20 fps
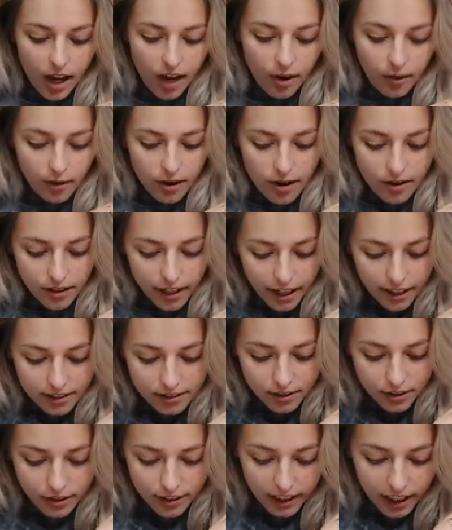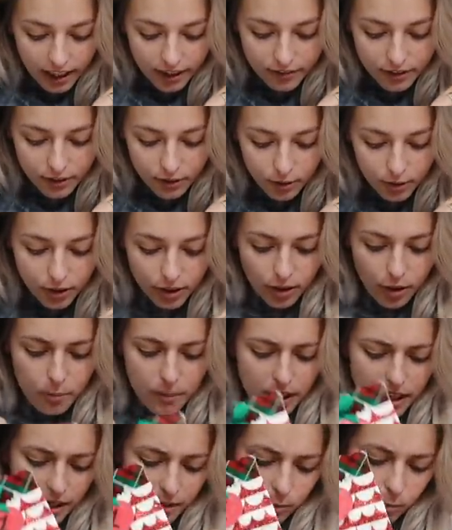Oh, okay. So they're kind of in order. Oh
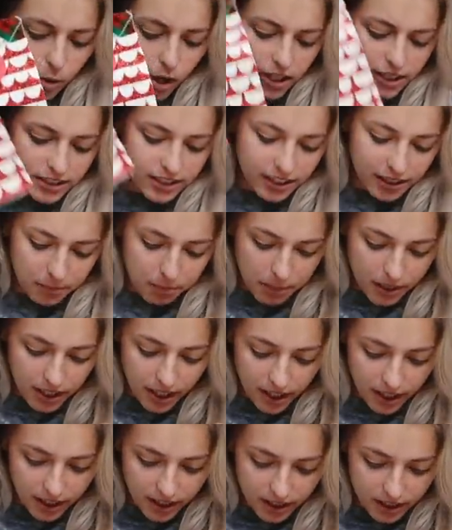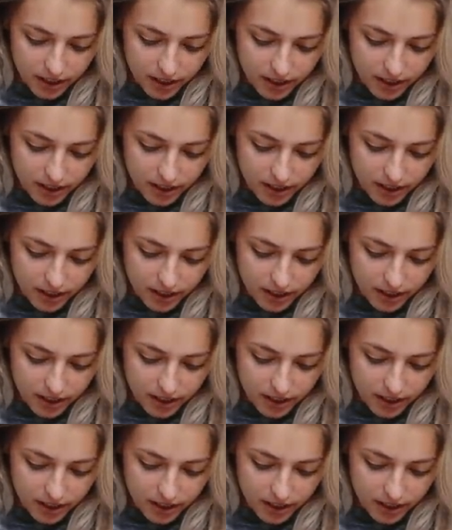my god, one is like big.